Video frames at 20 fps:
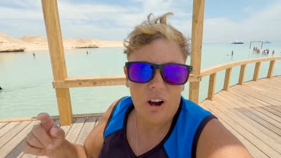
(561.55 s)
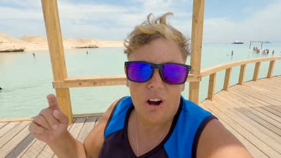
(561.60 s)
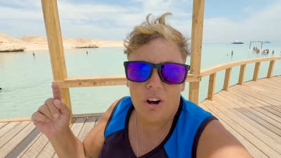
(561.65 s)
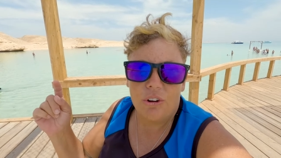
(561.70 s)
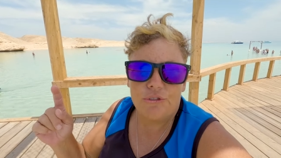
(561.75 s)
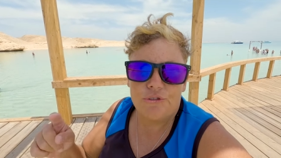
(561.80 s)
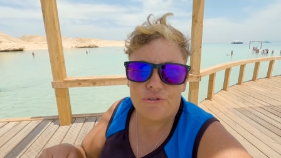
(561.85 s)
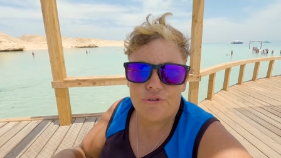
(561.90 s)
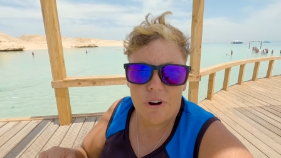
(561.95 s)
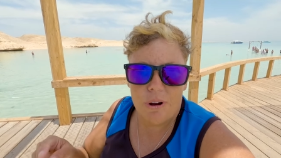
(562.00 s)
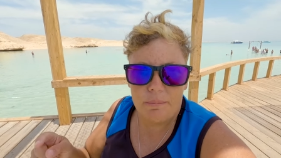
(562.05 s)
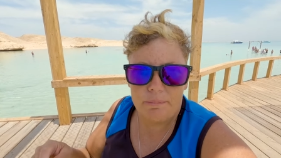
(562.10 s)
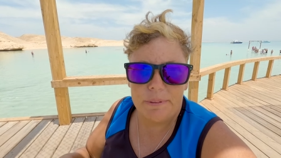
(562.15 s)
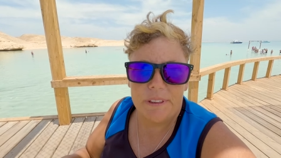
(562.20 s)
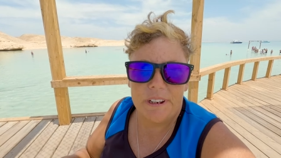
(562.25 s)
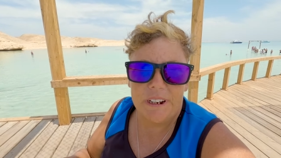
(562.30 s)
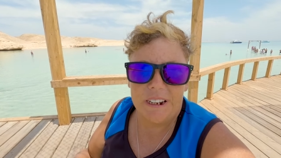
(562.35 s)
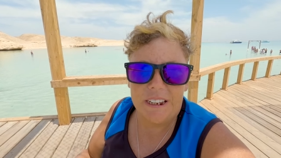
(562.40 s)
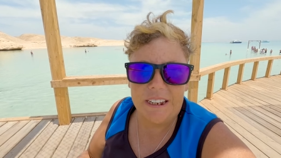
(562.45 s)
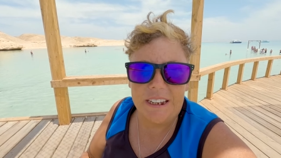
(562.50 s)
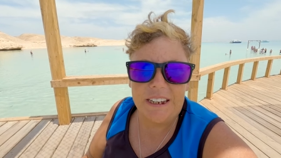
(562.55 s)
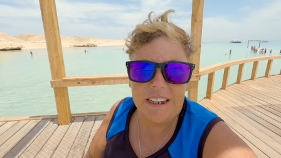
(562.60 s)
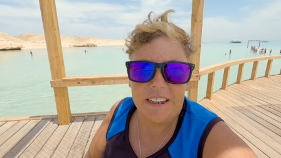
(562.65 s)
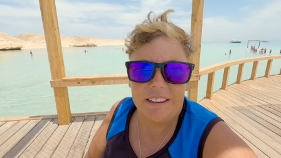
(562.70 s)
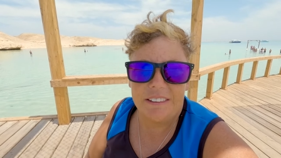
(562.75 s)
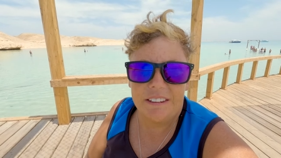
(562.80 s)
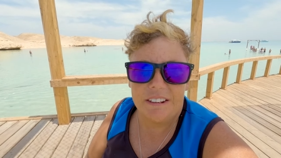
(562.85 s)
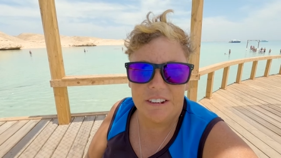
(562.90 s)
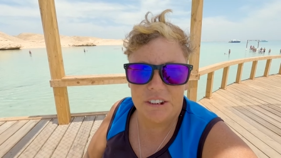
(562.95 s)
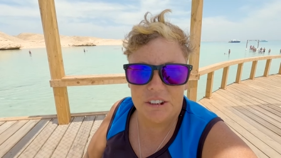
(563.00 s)
I'll drop the link
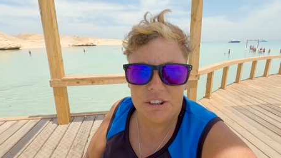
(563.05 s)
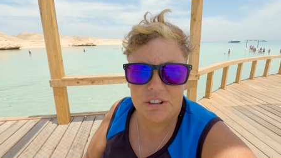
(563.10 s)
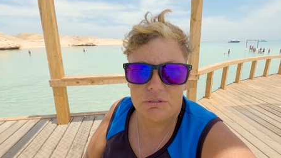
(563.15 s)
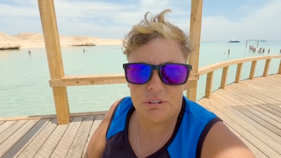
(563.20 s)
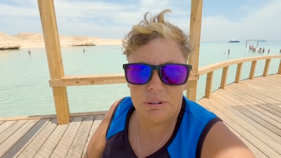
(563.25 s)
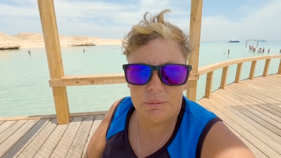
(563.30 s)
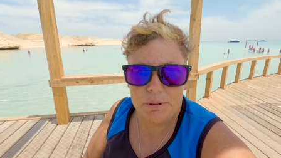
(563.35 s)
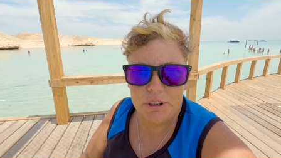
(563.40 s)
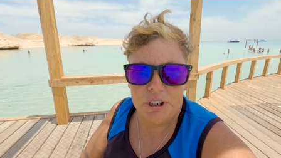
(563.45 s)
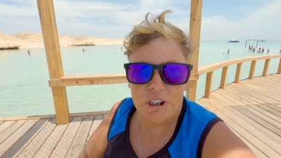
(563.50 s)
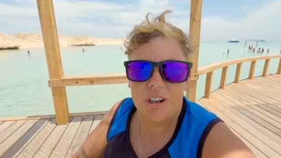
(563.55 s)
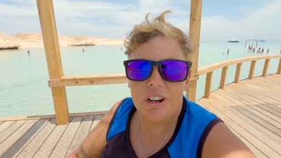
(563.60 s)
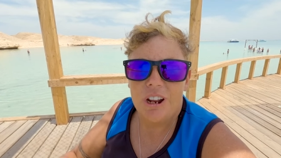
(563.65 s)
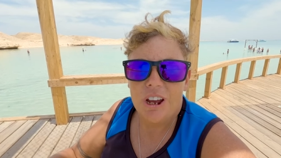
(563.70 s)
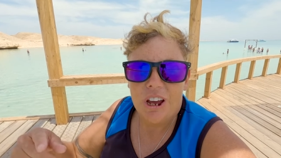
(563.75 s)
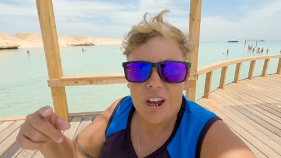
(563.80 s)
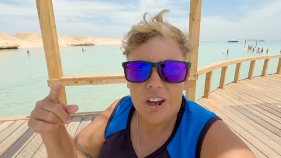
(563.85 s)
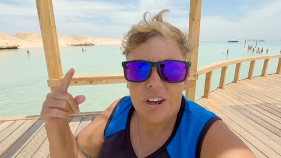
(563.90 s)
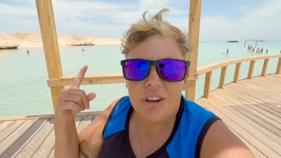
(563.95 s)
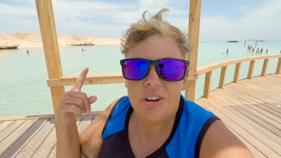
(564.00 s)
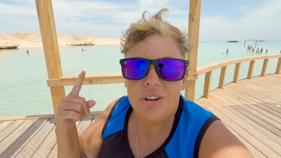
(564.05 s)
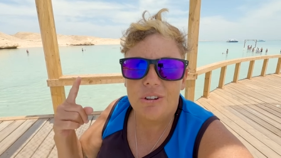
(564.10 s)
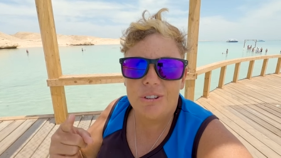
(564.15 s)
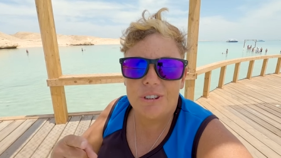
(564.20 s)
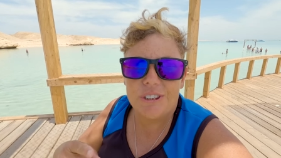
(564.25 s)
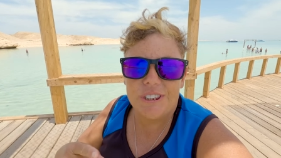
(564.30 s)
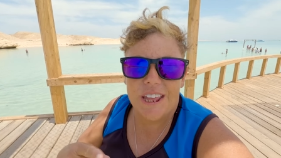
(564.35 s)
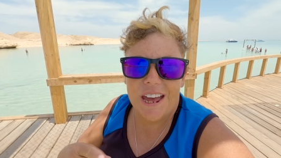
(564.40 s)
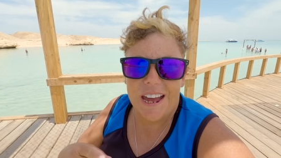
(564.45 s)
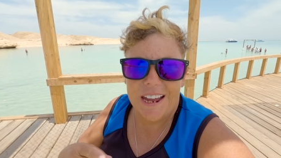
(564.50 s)
in the description.
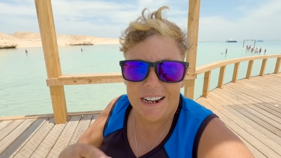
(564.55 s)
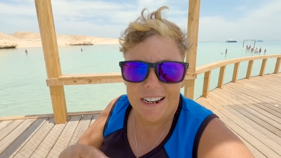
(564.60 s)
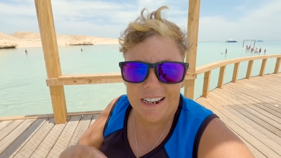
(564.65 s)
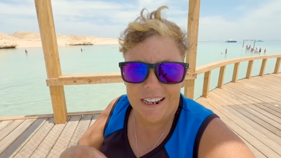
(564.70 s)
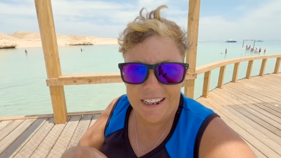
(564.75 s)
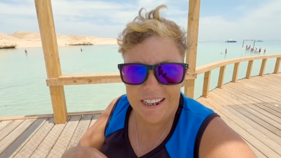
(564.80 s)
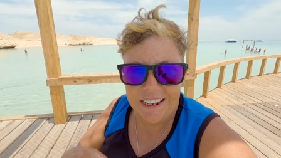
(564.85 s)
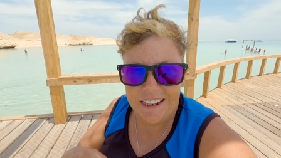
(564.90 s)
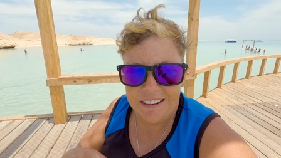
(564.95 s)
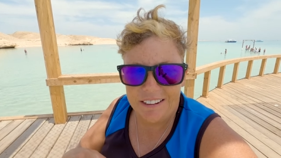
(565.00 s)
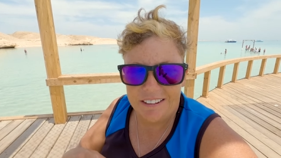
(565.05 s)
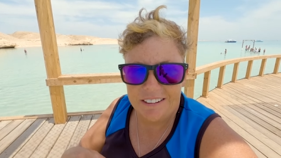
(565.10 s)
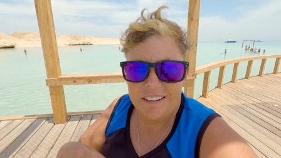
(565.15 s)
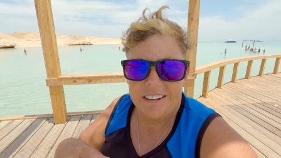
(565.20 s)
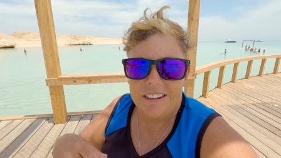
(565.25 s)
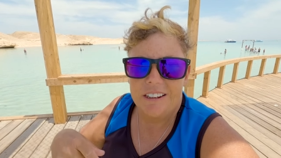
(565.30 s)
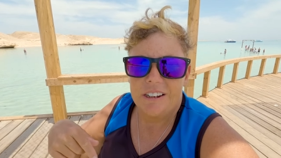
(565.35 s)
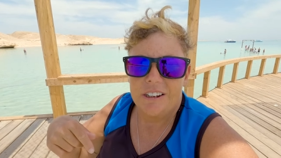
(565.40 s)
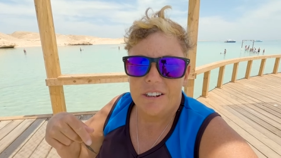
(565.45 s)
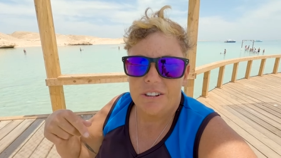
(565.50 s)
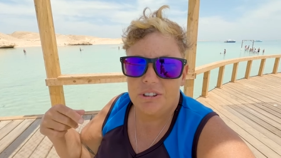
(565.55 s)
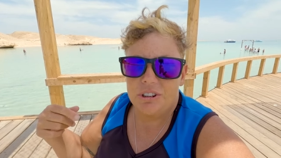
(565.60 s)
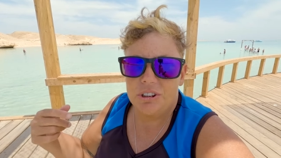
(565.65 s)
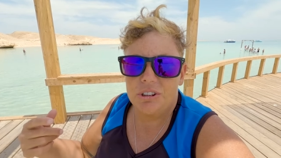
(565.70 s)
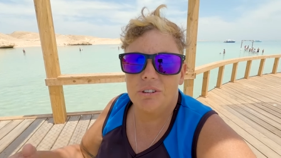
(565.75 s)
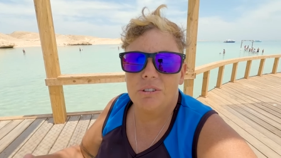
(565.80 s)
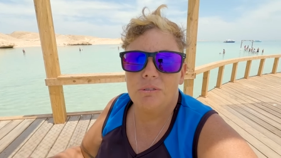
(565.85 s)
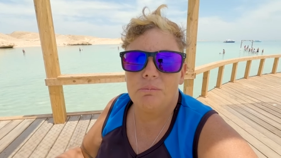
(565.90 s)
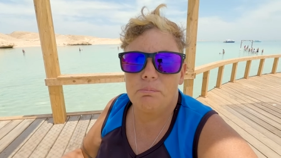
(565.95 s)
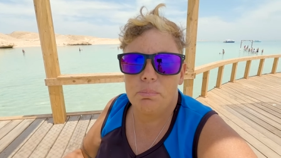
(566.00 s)
Use that link
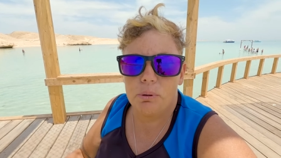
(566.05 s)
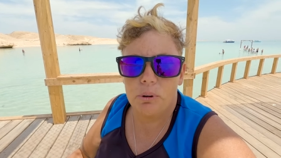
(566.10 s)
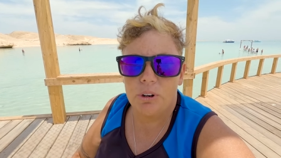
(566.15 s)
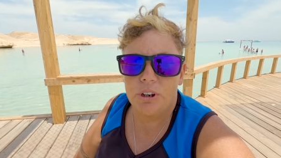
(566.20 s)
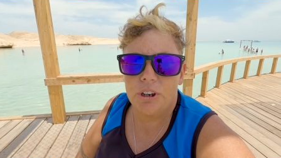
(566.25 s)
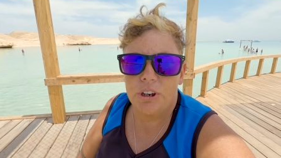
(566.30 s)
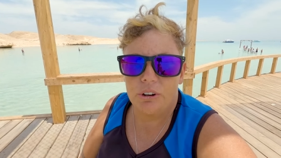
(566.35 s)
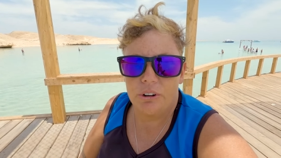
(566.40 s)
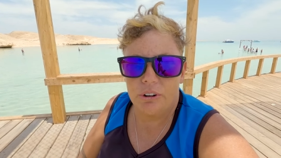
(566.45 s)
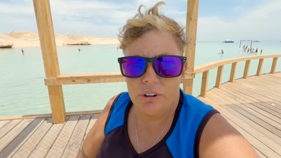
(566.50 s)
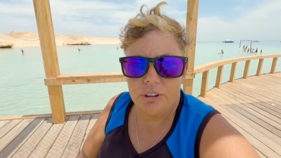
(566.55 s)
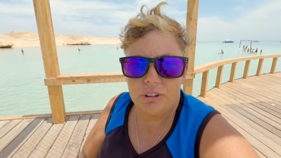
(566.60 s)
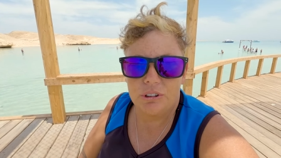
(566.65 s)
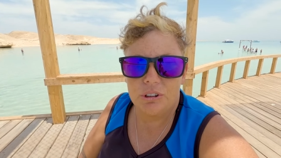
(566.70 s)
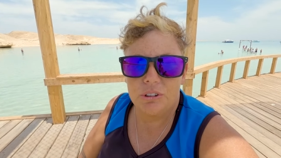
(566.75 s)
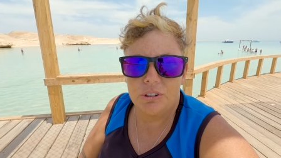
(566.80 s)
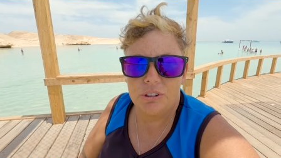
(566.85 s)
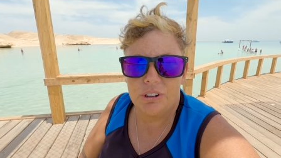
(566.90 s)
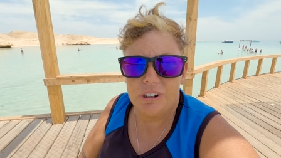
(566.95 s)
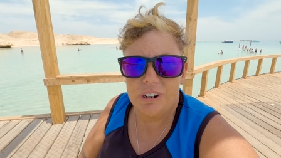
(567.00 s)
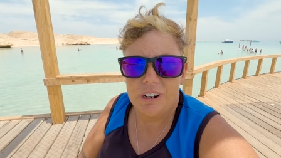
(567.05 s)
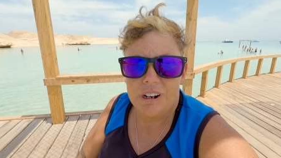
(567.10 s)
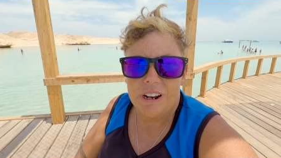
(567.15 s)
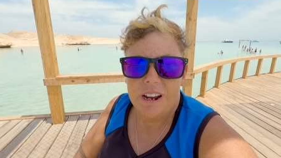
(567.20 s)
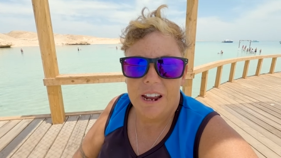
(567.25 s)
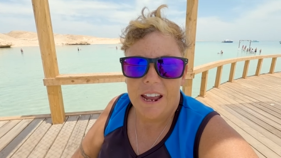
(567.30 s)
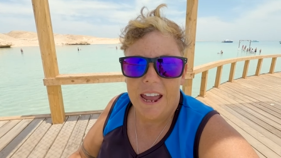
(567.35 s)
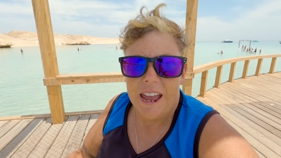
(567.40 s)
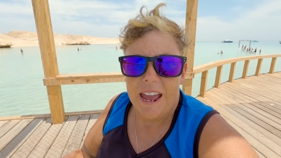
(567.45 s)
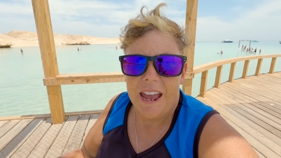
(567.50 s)
to book your tour
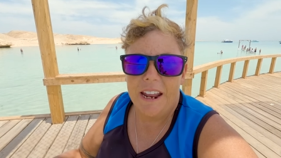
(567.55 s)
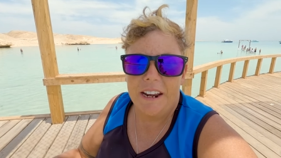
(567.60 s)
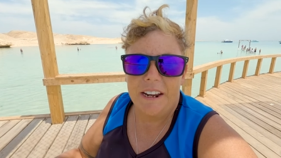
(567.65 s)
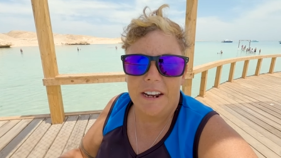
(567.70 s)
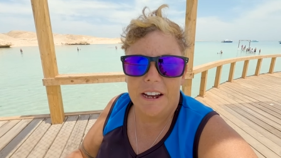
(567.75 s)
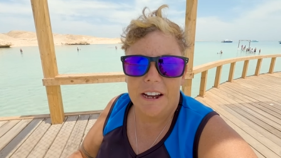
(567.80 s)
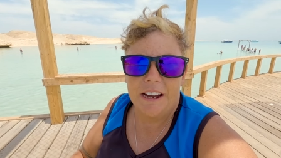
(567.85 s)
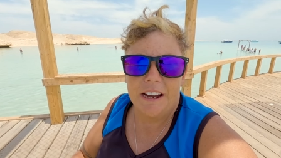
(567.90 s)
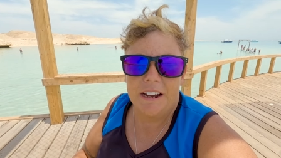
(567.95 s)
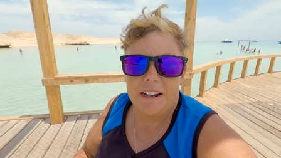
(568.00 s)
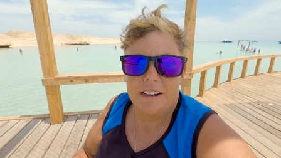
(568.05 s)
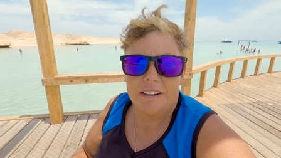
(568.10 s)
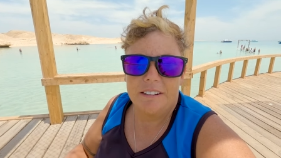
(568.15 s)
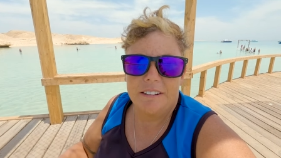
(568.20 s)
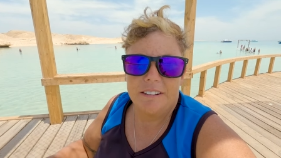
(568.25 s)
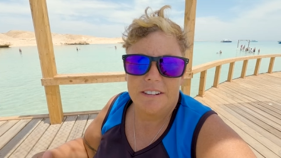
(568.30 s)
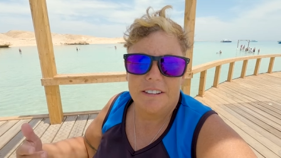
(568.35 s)
and uh,